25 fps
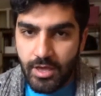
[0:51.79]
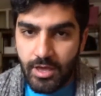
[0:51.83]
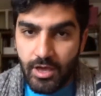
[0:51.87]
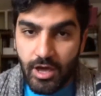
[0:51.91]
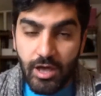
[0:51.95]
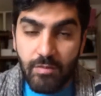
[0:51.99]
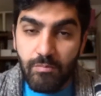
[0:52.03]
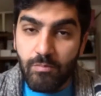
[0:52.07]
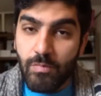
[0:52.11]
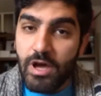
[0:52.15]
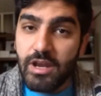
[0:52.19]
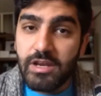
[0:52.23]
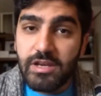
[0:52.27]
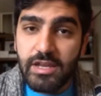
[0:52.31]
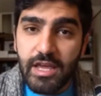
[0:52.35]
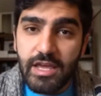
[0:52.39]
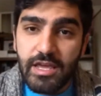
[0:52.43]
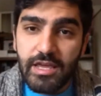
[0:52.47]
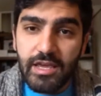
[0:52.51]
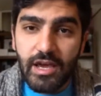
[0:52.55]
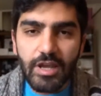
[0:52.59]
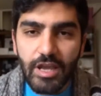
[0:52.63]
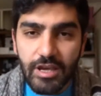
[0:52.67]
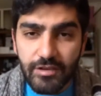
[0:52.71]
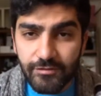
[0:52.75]
on
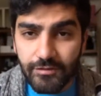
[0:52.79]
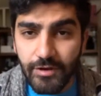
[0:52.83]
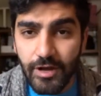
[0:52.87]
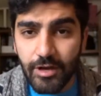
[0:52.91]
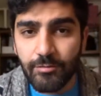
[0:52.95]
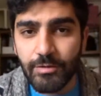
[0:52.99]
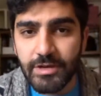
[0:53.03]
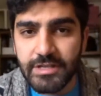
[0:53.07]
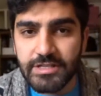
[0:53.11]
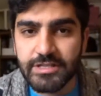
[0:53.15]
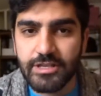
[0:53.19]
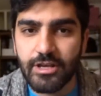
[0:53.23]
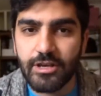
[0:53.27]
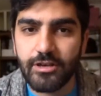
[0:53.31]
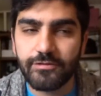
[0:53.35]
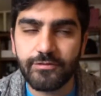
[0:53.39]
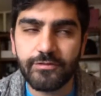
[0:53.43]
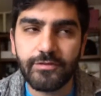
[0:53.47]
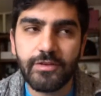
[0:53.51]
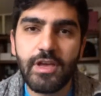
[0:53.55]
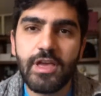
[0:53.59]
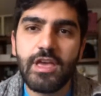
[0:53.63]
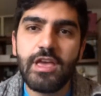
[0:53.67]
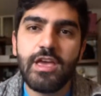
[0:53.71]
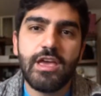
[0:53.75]
Monday, I found
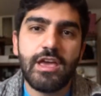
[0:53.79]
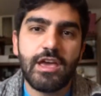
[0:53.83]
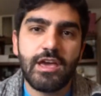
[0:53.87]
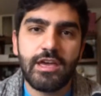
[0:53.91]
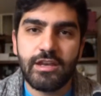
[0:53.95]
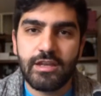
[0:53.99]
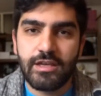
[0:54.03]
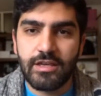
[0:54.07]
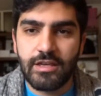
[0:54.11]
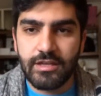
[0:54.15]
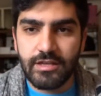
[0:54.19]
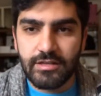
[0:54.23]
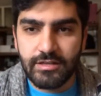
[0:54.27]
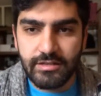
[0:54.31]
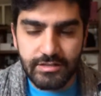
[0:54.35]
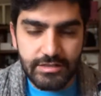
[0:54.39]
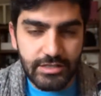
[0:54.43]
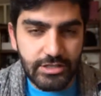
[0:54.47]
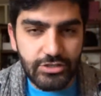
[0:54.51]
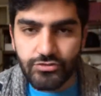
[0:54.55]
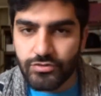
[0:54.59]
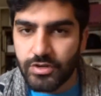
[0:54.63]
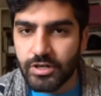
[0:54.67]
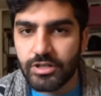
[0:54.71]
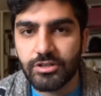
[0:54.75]
myself in a
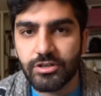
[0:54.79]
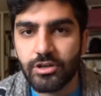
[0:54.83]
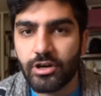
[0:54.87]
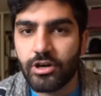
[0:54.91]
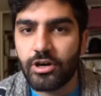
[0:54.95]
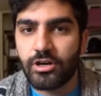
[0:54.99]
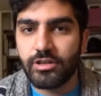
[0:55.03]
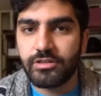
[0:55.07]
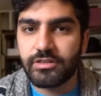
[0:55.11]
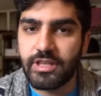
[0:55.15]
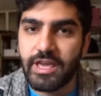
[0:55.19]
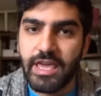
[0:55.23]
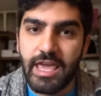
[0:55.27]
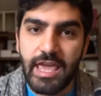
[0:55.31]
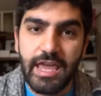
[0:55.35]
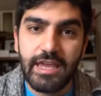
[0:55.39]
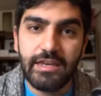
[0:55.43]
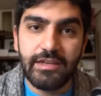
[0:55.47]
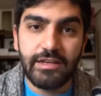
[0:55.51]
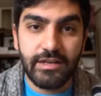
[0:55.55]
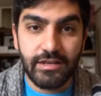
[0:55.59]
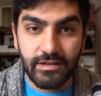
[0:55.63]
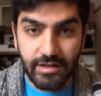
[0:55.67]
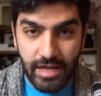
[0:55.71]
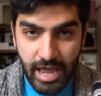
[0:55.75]
district called the
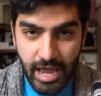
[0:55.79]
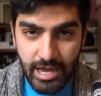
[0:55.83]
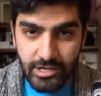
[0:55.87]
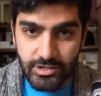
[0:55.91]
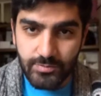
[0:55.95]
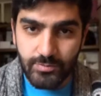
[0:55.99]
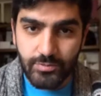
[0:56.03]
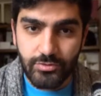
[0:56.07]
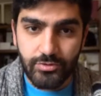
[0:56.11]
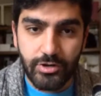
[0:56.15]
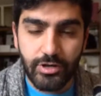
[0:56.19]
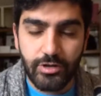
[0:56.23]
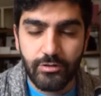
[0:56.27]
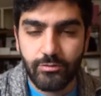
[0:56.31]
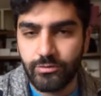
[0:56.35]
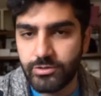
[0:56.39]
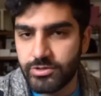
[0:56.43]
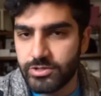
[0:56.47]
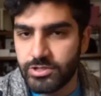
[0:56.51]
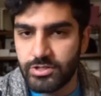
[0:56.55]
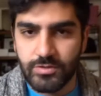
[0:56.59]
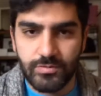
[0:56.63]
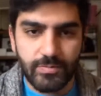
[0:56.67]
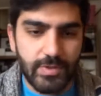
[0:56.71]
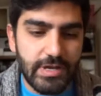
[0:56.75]
Haight and Ashbury,
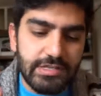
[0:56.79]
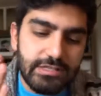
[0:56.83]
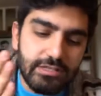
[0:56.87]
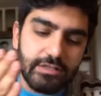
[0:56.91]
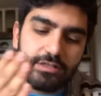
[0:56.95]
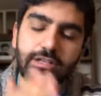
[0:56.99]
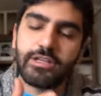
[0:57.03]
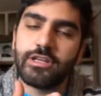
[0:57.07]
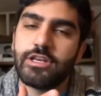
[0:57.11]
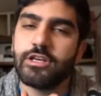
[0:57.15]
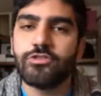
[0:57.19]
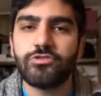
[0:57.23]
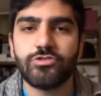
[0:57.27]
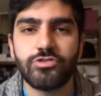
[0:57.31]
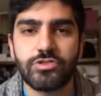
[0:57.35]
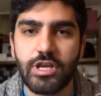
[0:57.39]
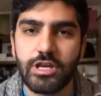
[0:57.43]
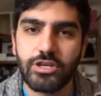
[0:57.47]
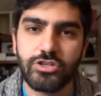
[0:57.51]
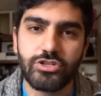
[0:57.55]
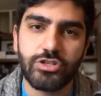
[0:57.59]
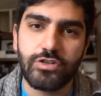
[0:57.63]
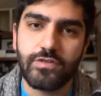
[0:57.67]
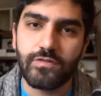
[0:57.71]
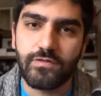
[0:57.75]
which is basically an
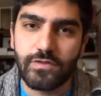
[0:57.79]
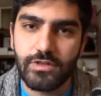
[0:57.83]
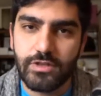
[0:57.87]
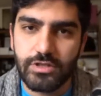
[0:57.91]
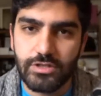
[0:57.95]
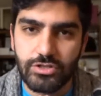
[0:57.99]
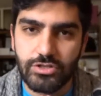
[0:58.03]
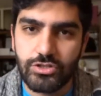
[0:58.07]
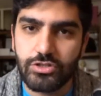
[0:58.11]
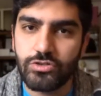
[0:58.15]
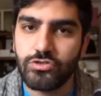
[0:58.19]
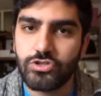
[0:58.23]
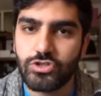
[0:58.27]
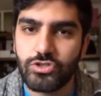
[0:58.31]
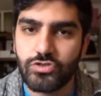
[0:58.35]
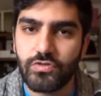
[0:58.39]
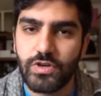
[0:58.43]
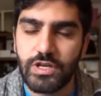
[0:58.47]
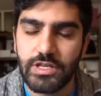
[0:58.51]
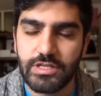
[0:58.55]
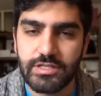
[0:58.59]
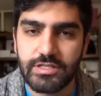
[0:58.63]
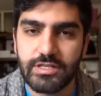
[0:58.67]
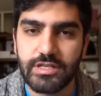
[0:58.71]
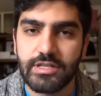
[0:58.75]
intersection of these two
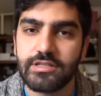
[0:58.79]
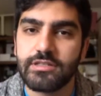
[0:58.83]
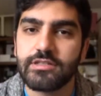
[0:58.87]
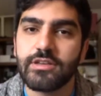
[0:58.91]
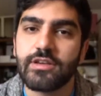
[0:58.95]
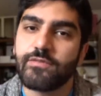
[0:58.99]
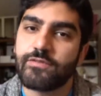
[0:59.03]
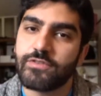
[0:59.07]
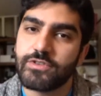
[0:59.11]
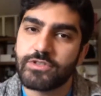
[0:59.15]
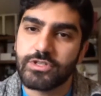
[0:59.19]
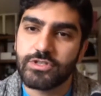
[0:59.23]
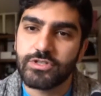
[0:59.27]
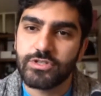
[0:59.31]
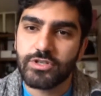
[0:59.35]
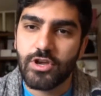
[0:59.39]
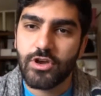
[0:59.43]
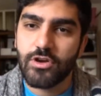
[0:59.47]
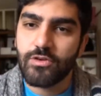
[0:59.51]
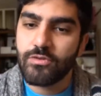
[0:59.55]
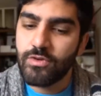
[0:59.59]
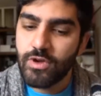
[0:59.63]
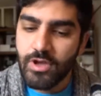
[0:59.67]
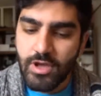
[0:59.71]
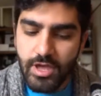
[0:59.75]
streets in San
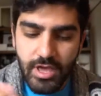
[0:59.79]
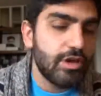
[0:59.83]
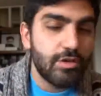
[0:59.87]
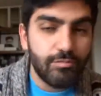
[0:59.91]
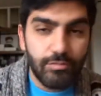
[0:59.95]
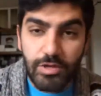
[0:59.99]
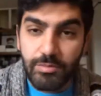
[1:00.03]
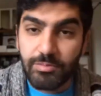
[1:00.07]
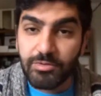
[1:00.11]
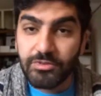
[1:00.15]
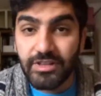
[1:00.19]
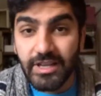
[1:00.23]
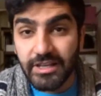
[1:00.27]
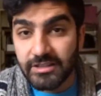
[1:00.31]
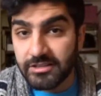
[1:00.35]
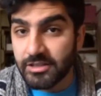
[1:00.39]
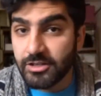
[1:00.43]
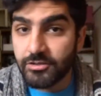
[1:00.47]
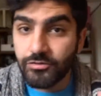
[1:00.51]
Francisco. People like the